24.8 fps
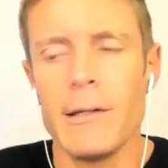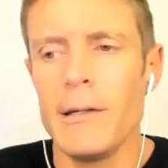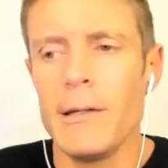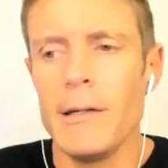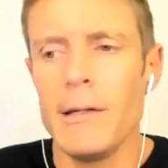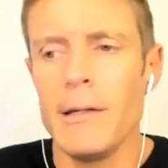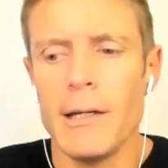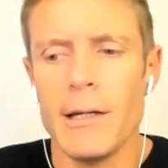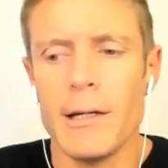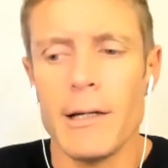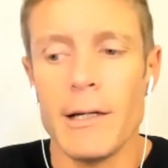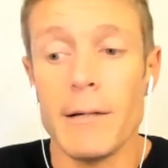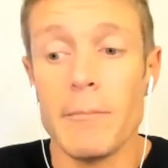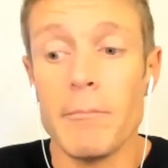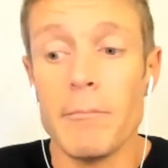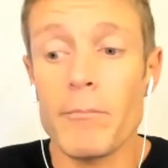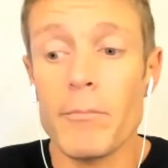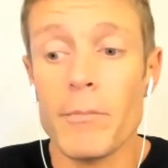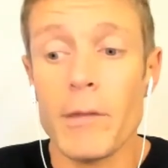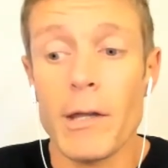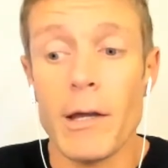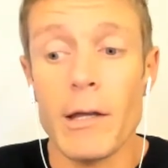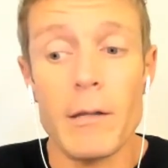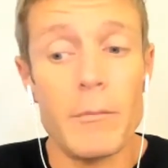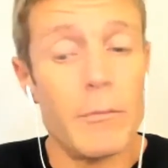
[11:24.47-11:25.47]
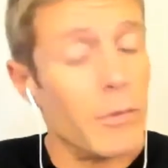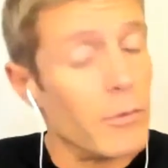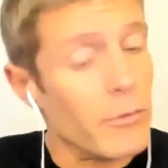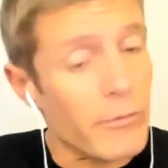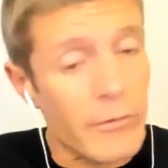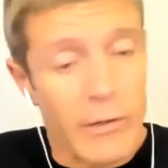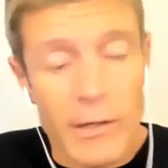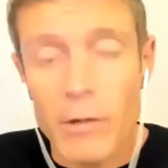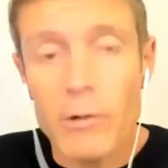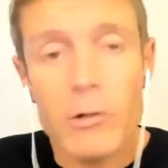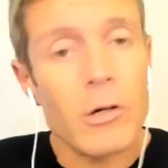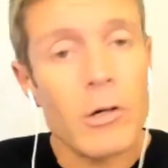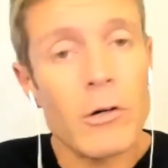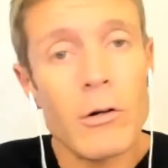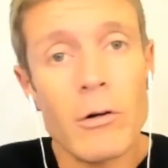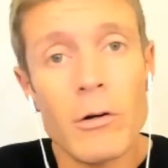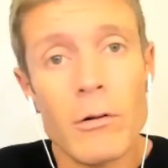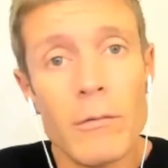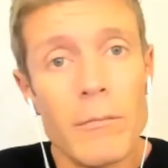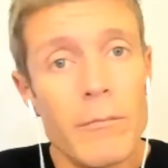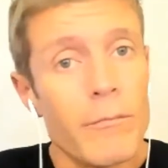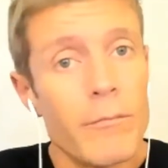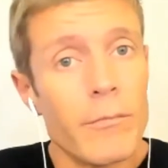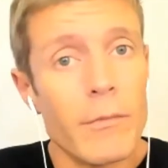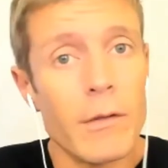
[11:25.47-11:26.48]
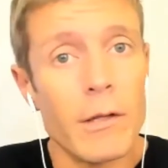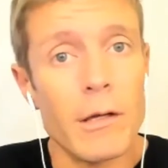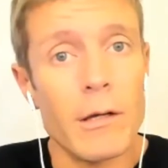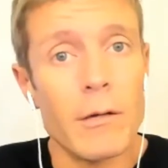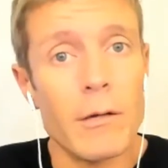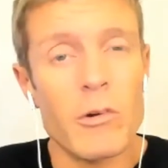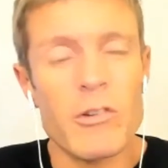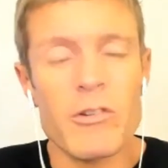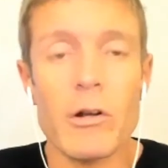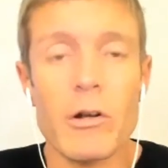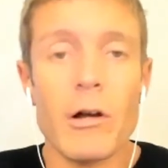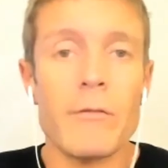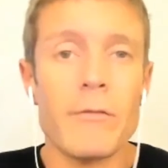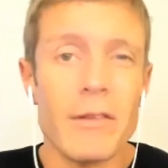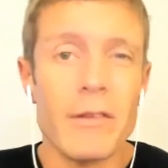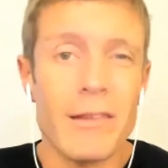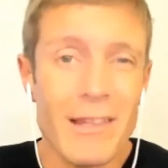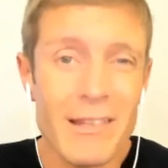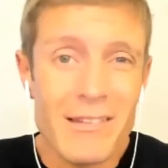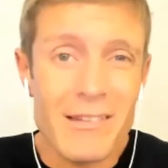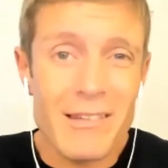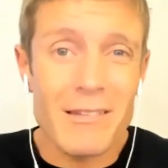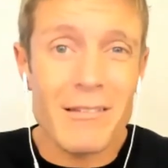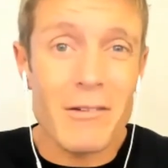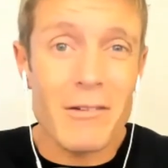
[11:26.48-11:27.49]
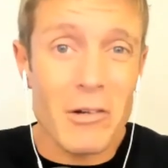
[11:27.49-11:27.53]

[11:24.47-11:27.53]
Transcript: I abused alcohol, which often led to